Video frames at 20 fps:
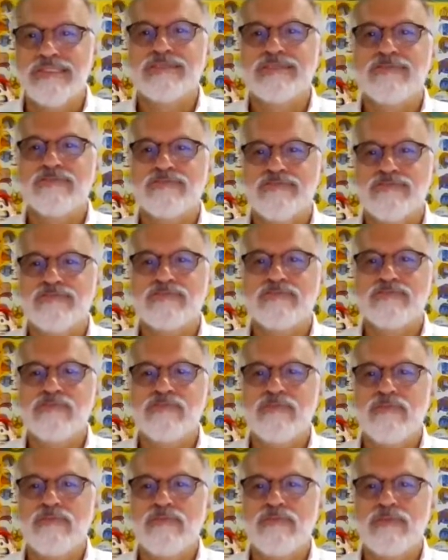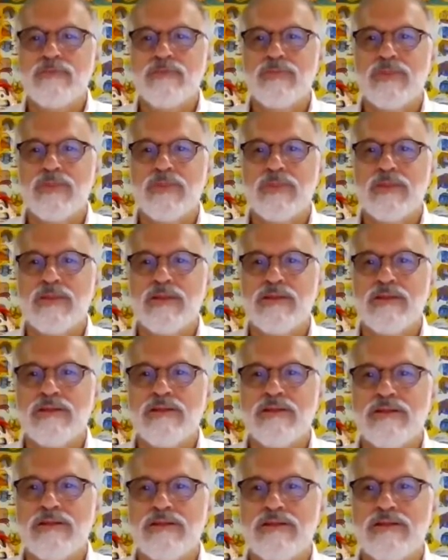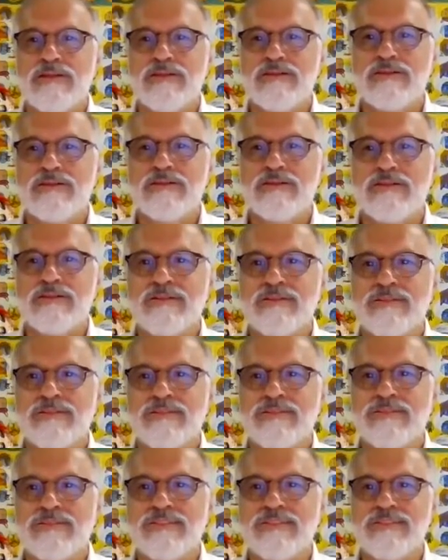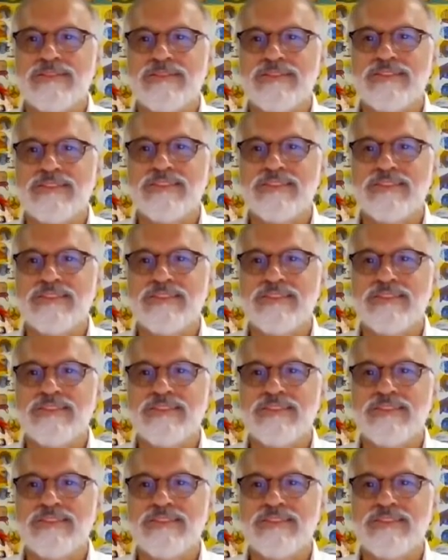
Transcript: (not speaking)